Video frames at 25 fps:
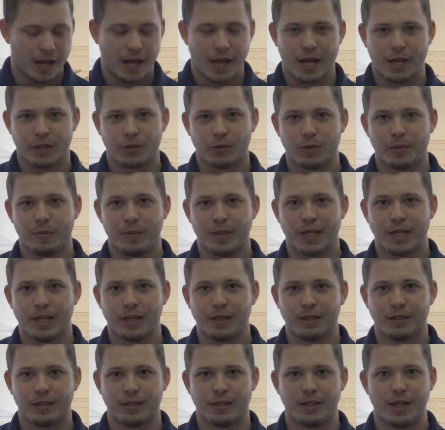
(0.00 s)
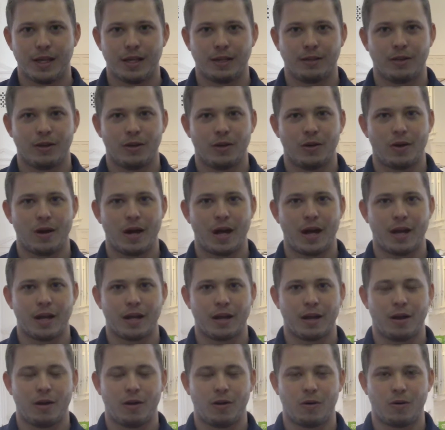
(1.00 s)
As we begin today, though,
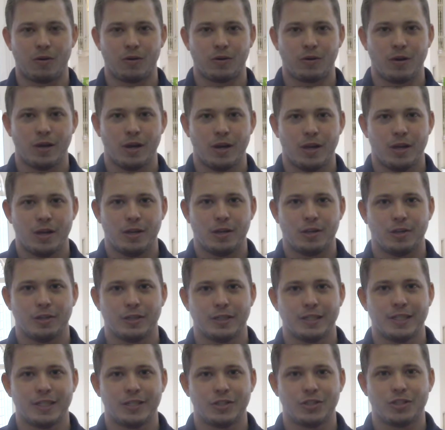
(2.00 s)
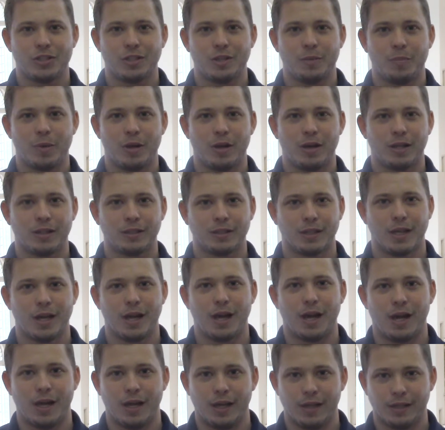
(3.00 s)
I call your attention upon
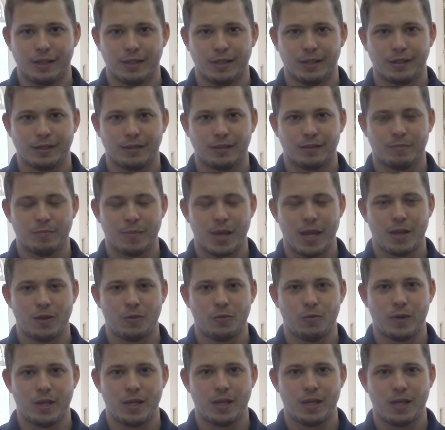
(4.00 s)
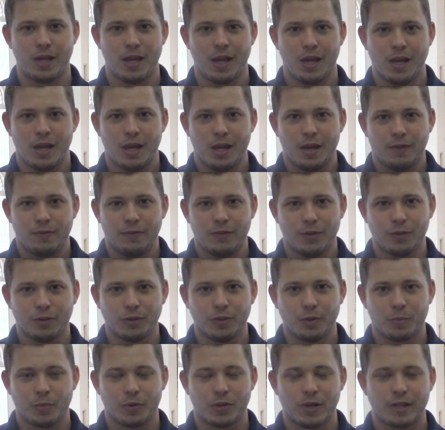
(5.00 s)
God. May we feel
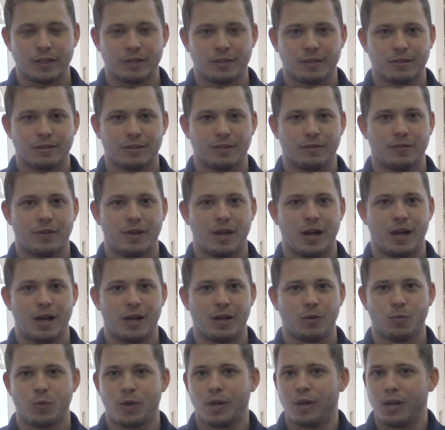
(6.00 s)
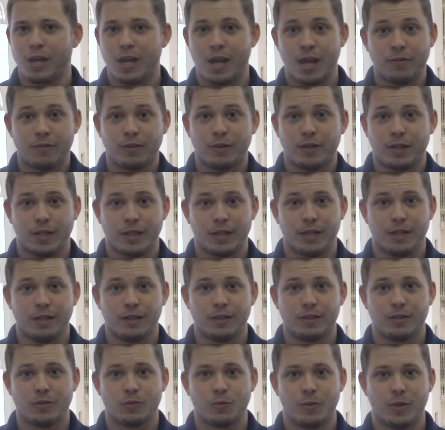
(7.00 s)
the presence of God wherever it
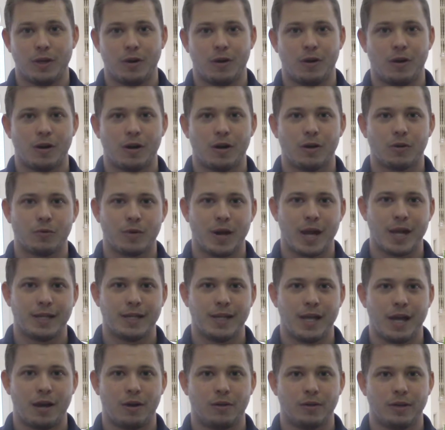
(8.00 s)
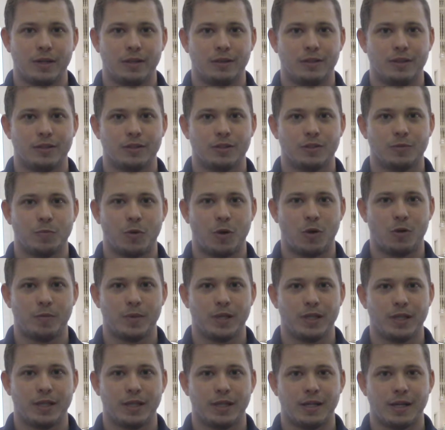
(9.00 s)
is we are right now in this
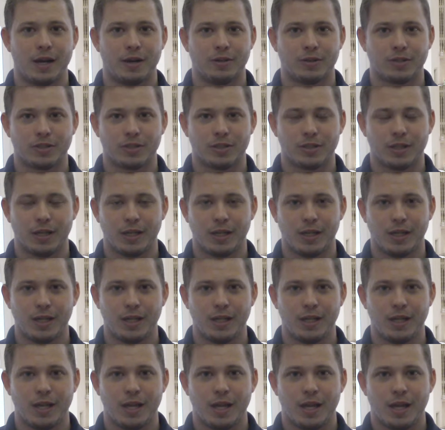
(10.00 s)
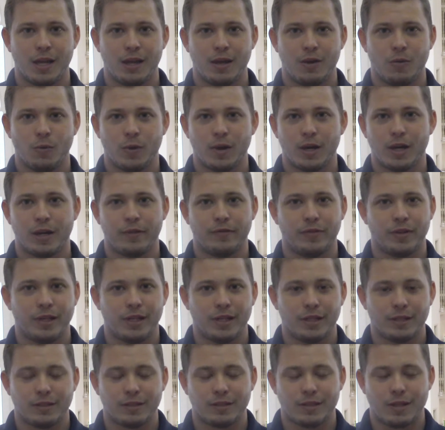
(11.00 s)
moment in our study, wherever it
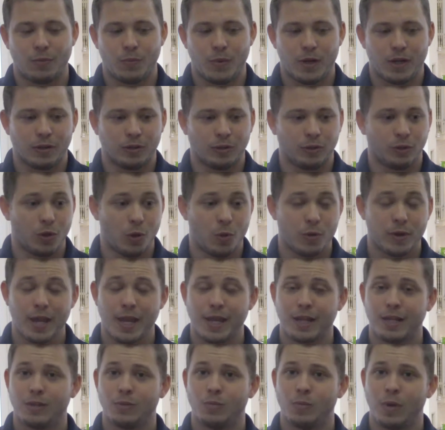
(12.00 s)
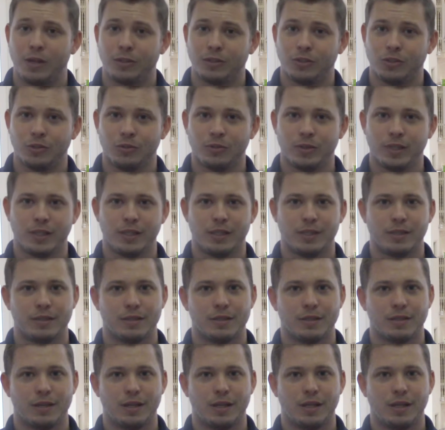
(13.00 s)
is that we are located while doing this
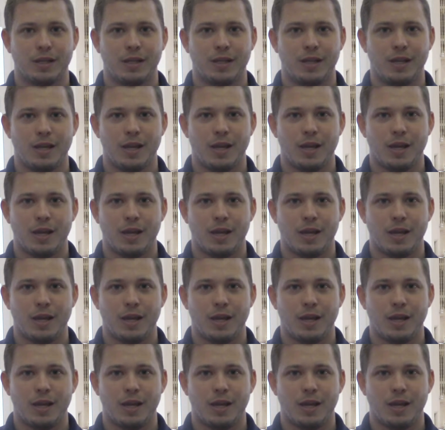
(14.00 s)
study.